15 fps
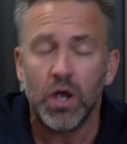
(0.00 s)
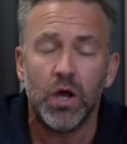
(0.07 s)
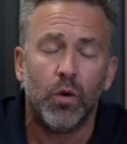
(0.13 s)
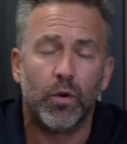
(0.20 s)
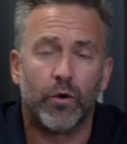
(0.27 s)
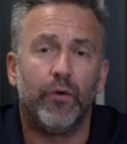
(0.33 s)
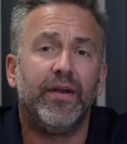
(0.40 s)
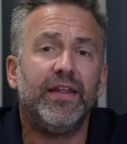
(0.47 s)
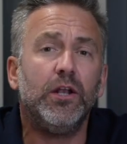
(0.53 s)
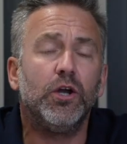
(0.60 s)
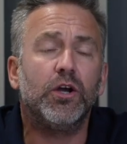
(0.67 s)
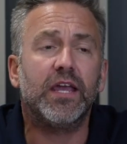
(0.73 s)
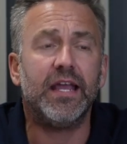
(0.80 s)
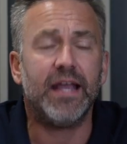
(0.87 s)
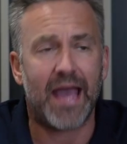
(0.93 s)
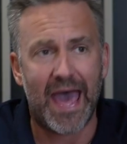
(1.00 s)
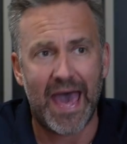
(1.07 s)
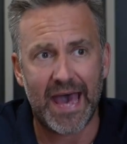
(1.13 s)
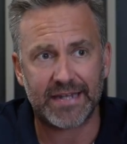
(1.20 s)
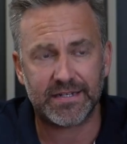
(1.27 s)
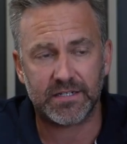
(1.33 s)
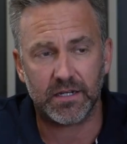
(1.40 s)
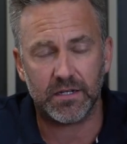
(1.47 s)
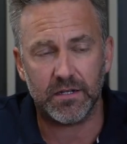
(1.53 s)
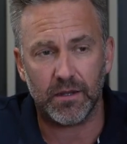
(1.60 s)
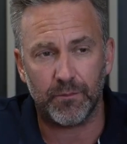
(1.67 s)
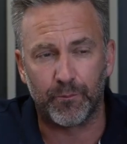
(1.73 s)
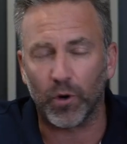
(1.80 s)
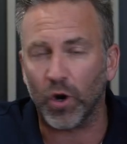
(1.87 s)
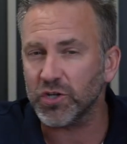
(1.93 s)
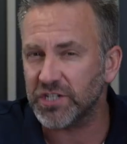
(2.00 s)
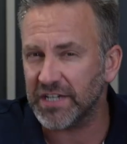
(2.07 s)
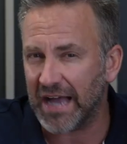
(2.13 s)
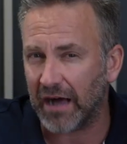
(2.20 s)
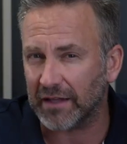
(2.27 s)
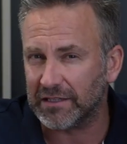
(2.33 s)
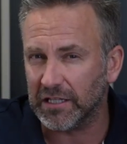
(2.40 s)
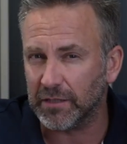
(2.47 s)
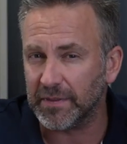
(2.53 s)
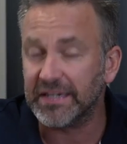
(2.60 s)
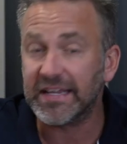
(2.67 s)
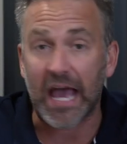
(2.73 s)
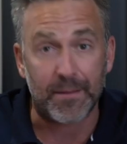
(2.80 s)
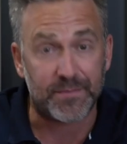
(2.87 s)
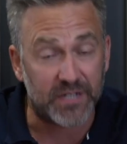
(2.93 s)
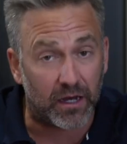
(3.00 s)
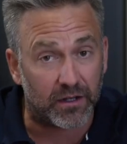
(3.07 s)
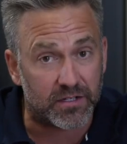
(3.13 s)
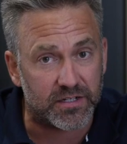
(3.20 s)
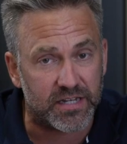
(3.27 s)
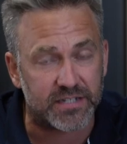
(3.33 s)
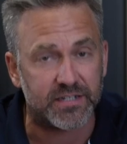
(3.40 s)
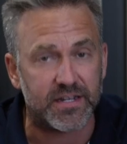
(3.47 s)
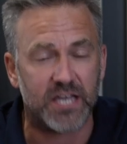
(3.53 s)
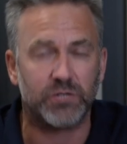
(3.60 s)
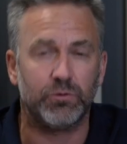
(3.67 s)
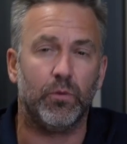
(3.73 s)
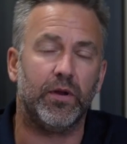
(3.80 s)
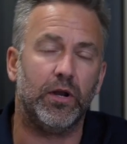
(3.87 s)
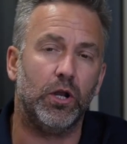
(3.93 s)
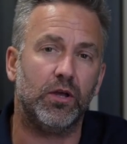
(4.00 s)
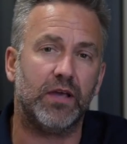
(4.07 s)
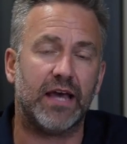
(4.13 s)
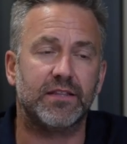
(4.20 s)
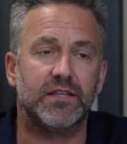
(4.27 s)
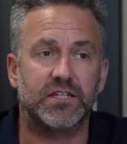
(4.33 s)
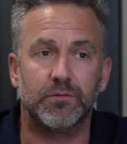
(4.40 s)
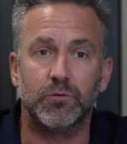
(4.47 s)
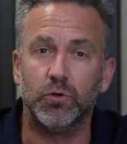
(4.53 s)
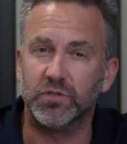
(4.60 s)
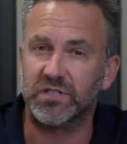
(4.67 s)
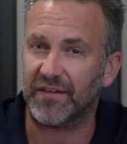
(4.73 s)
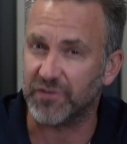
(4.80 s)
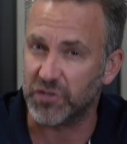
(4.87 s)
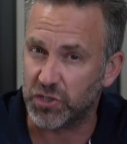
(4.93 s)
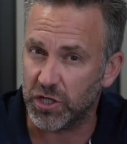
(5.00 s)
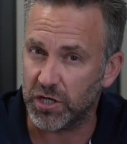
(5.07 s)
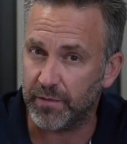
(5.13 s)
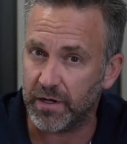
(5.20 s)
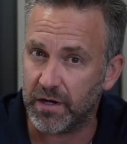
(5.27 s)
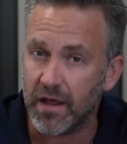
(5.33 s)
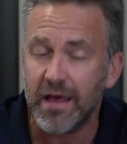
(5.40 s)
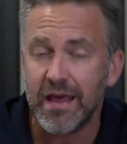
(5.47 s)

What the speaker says: We're already looking at branching out a little bit. Cape Town is a destination we want to look at. There's some cool stuff in Durban.